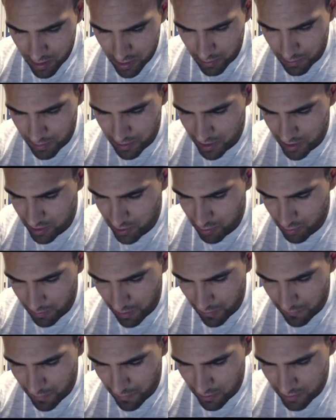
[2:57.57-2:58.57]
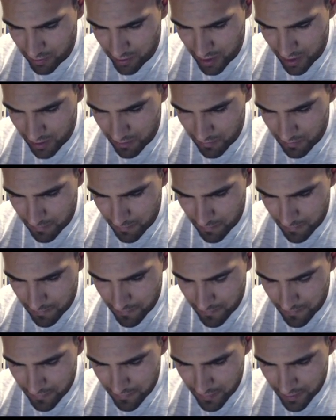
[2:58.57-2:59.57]
So what is this doing? My fenders now?
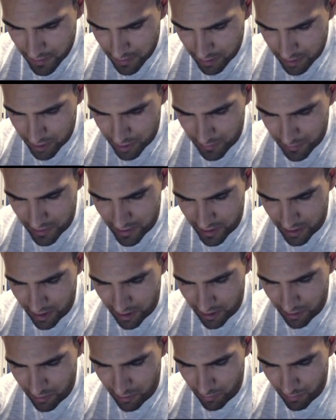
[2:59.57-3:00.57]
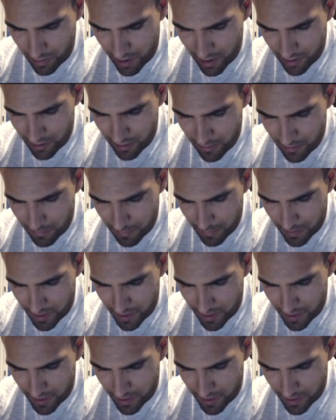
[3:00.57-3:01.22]
It just makes it like a little wider.